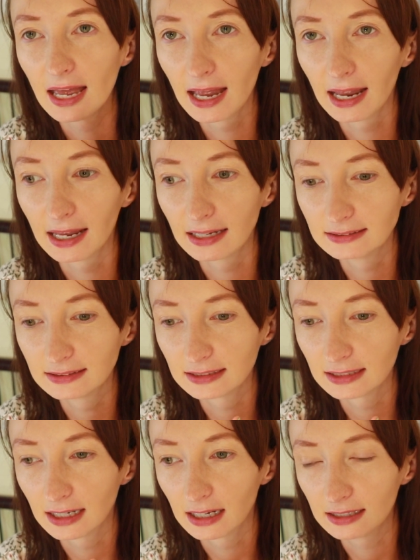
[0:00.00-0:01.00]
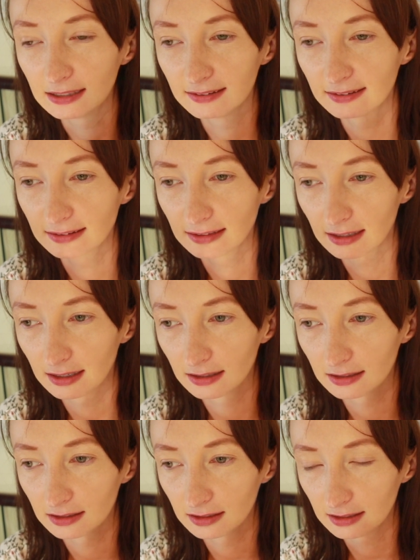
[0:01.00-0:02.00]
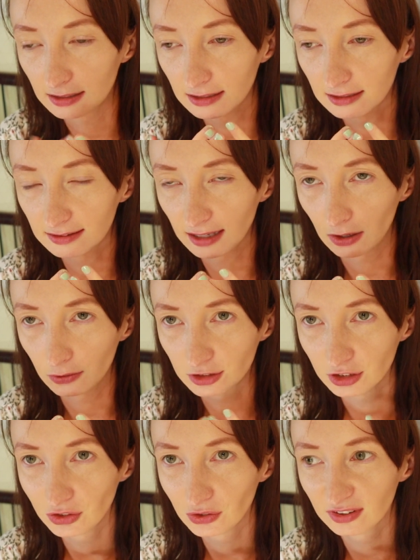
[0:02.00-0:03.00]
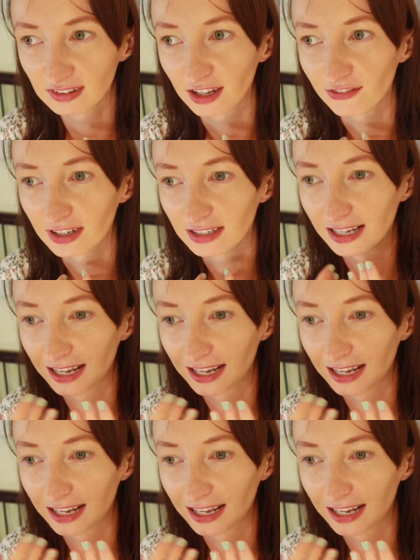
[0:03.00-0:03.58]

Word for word: And uh, it's it's Audi Q seven.